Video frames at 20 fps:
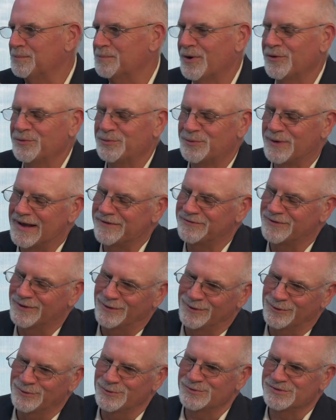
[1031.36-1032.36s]
we both would have to
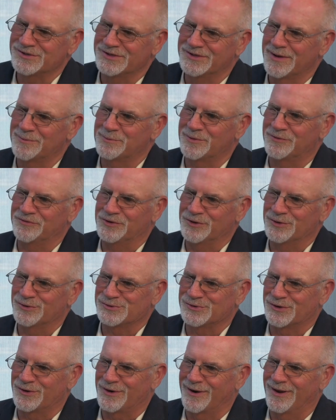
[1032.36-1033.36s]
lose a number of
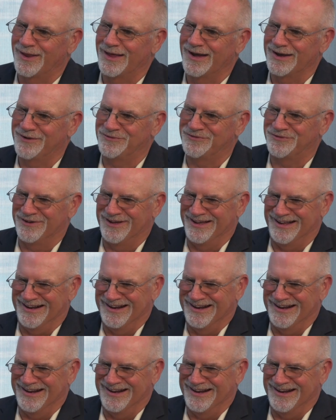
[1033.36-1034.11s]
years on our life